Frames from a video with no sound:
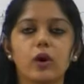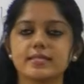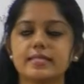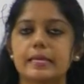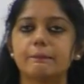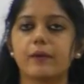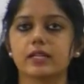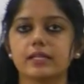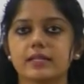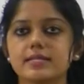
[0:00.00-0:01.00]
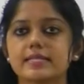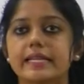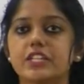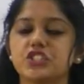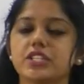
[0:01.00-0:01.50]
what is important is
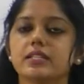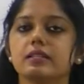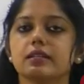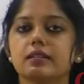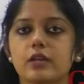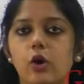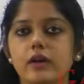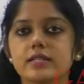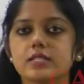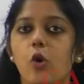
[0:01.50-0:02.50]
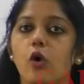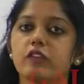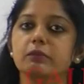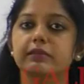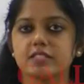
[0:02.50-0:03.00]
sedition law is
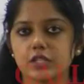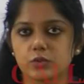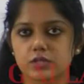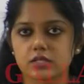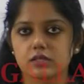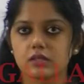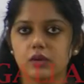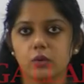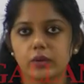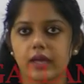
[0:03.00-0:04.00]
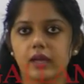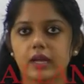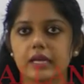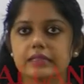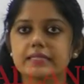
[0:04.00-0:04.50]
often misused. Okay.
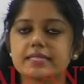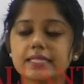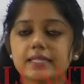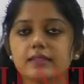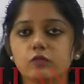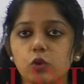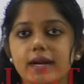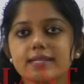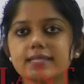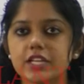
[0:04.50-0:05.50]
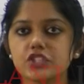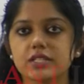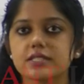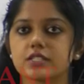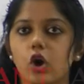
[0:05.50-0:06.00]
The word
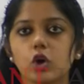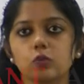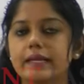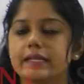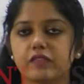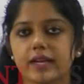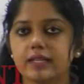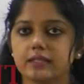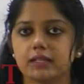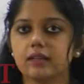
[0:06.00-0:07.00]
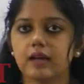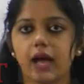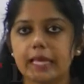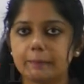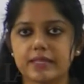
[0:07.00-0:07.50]
sedition is not well defined in the
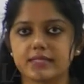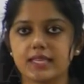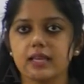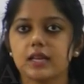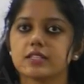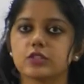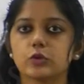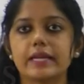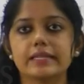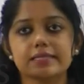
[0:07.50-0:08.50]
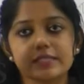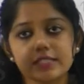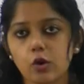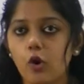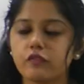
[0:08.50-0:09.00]
IPC. So that it
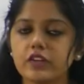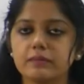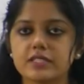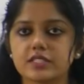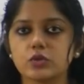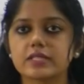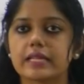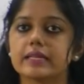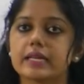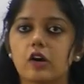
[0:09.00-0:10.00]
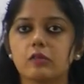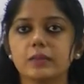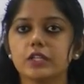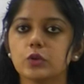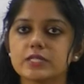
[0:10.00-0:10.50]
is often misused and the
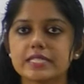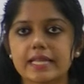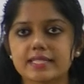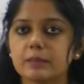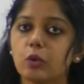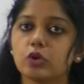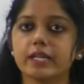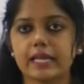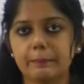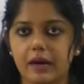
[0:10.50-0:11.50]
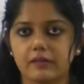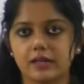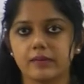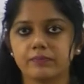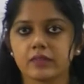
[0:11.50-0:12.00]
government uses it as a political
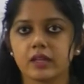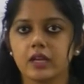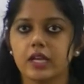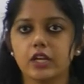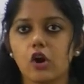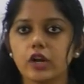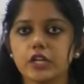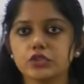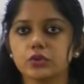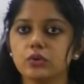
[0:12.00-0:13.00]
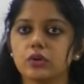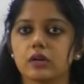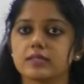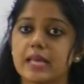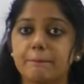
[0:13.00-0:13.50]
power in order to
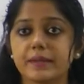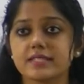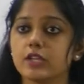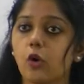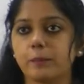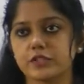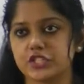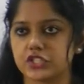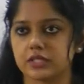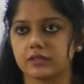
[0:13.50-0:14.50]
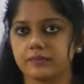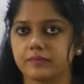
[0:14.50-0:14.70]
suppress the opposition